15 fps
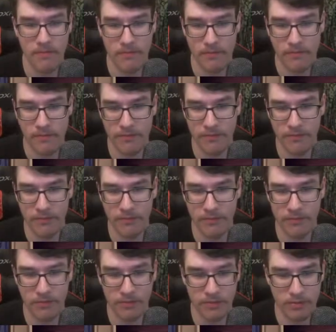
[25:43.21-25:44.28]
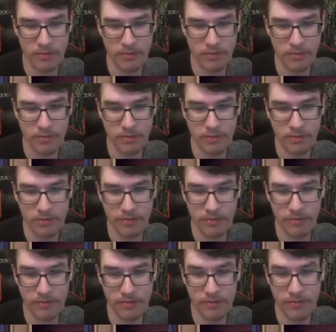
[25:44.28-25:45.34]

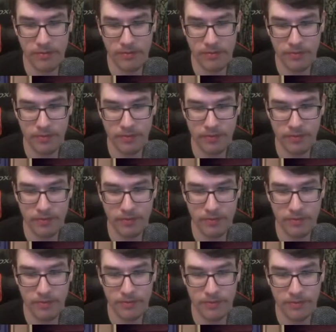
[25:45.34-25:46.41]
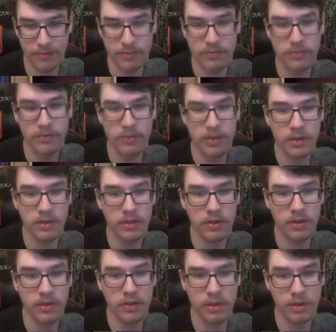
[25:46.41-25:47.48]

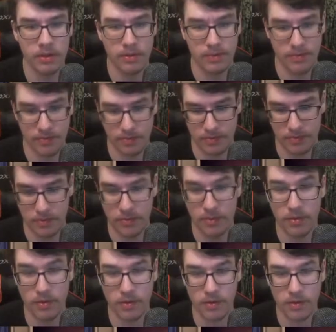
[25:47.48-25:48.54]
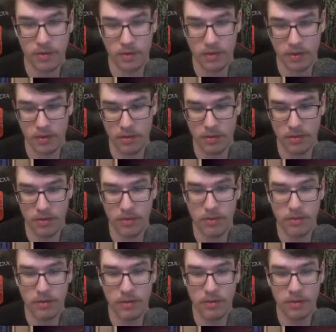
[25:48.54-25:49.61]

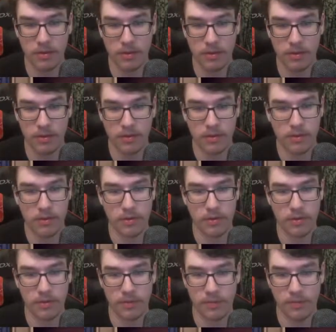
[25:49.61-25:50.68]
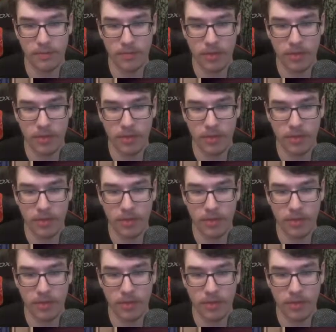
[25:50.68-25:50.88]
Nobody speaks.